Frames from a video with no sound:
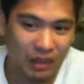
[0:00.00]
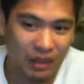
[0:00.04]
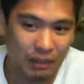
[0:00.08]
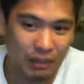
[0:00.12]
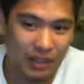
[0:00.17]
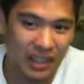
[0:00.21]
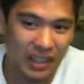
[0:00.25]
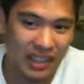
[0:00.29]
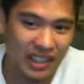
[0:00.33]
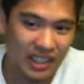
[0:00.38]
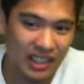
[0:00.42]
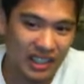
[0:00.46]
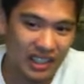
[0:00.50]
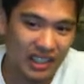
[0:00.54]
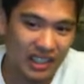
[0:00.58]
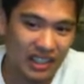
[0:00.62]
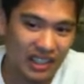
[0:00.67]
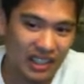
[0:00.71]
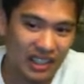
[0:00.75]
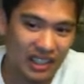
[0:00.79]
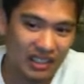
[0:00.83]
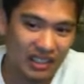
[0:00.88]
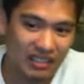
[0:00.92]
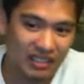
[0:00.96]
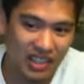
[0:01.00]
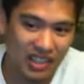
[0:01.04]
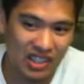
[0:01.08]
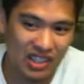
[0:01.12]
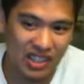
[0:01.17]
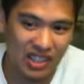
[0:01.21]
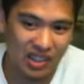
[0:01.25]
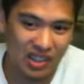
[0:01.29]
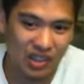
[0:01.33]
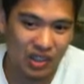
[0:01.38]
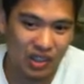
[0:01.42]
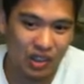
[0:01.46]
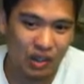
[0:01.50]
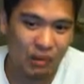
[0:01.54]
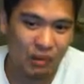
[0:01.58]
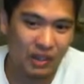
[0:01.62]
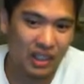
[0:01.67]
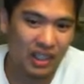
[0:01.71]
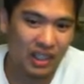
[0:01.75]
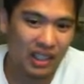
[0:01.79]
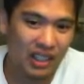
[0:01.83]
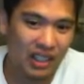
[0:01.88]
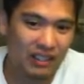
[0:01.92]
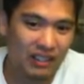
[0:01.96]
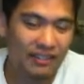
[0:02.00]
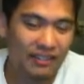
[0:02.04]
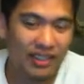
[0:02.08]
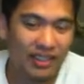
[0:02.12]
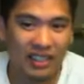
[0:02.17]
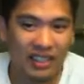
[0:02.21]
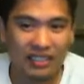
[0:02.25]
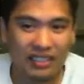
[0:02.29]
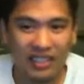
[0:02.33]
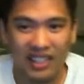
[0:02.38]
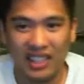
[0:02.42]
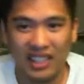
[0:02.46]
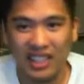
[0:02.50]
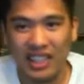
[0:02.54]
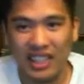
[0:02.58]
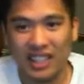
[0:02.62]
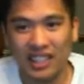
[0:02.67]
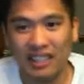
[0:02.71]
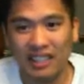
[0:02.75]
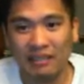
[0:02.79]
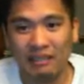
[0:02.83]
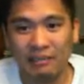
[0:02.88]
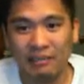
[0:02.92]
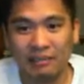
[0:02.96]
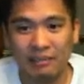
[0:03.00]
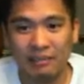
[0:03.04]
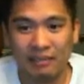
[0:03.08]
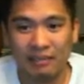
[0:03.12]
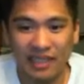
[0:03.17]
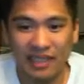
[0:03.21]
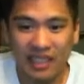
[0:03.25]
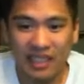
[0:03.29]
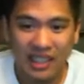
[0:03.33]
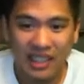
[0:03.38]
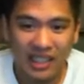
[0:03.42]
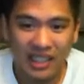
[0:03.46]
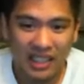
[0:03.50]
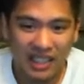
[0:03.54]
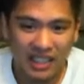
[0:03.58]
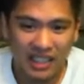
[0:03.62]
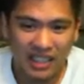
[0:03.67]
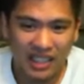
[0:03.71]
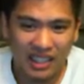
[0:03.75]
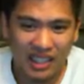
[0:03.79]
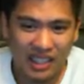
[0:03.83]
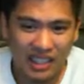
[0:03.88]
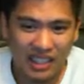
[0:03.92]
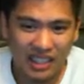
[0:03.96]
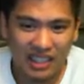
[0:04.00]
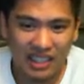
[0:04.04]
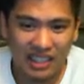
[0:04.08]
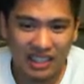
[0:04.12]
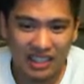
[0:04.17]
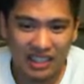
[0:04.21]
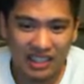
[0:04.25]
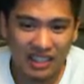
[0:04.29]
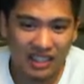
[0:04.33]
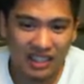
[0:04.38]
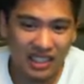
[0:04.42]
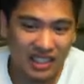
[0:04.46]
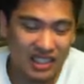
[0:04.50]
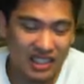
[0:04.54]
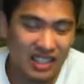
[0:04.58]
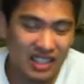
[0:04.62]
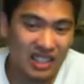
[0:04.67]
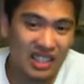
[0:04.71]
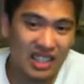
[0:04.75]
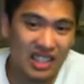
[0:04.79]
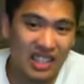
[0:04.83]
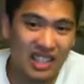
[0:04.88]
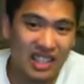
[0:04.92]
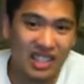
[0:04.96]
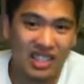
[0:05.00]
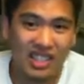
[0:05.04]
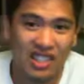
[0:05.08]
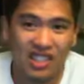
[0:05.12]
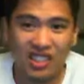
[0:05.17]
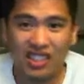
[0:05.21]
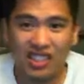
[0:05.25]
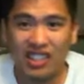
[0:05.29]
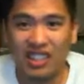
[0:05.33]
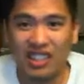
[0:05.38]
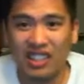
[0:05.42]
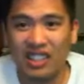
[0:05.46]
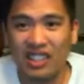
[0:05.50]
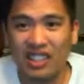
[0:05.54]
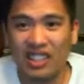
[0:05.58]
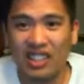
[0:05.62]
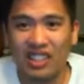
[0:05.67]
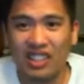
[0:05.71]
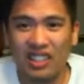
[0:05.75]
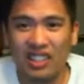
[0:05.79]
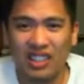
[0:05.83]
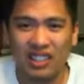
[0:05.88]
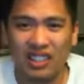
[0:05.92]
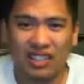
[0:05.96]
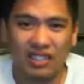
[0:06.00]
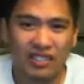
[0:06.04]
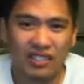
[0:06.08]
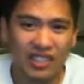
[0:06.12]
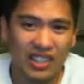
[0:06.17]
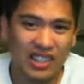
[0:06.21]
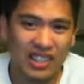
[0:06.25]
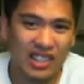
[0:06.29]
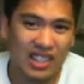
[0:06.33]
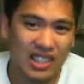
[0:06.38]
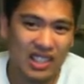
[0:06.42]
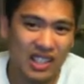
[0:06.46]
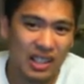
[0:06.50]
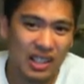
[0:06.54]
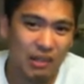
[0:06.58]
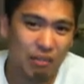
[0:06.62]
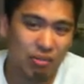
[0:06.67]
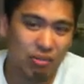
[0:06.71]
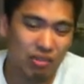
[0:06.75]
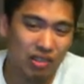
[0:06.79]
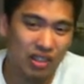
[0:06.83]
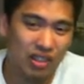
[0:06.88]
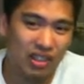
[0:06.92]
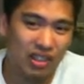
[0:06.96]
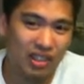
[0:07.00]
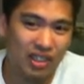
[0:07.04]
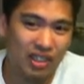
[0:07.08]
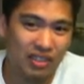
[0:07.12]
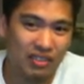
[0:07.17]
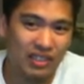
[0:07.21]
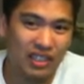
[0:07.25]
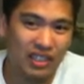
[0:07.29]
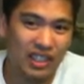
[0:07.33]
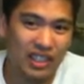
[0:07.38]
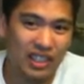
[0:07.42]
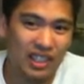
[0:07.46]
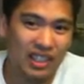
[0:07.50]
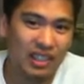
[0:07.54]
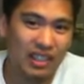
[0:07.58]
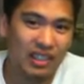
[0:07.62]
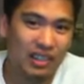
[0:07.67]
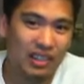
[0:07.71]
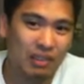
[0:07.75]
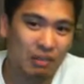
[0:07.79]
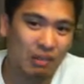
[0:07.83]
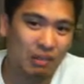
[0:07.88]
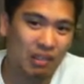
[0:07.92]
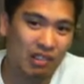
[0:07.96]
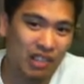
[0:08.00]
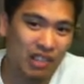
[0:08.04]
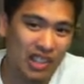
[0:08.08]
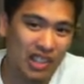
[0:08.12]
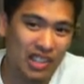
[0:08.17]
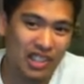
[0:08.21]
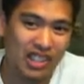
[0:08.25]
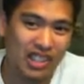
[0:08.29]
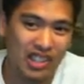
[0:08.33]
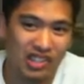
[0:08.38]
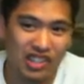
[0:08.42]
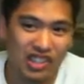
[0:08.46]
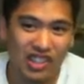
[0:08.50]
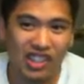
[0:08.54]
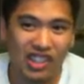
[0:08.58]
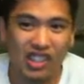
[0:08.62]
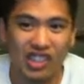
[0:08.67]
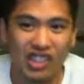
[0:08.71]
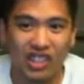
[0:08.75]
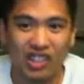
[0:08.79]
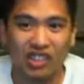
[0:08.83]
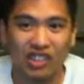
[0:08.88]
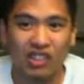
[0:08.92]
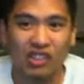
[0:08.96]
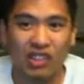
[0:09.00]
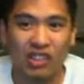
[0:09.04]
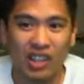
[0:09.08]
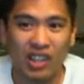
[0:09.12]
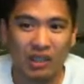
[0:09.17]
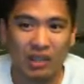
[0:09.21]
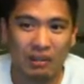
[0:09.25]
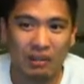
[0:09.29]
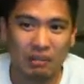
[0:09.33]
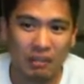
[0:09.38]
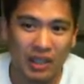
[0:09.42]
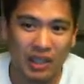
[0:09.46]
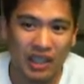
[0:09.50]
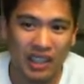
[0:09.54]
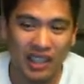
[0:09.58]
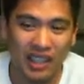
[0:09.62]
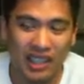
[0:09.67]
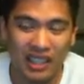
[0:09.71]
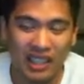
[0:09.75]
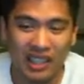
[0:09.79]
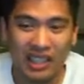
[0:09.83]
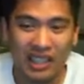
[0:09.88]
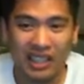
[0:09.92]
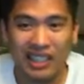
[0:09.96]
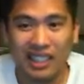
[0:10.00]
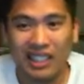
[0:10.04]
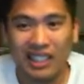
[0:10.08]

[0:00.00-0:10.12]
Almeida versus Gorman got fight of the night. Let's just get started. Ovince St. Preux defeated Mauricio Shogunhua by,